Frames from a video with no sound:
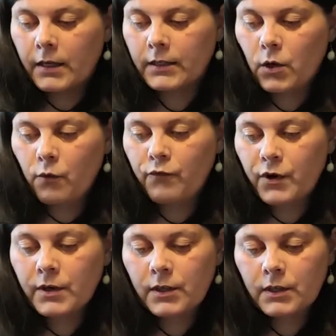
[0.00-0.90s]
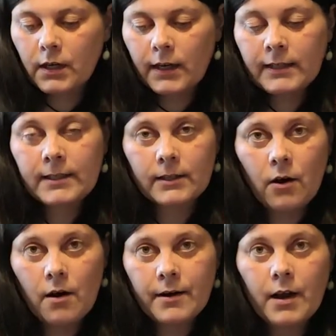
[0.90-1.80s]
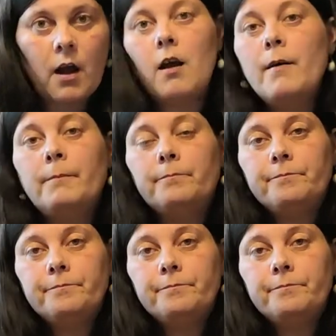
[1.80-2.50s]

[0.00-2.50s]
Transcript: So first, let's start um,